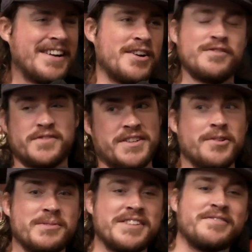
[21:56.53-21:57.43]
Hopefully
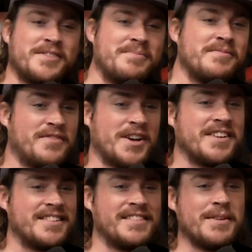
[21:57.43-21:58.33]
nobody from
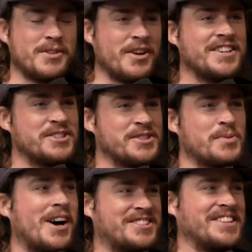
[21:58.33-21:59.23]
fucking immigration is
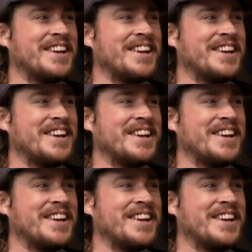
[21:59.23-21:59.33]
watching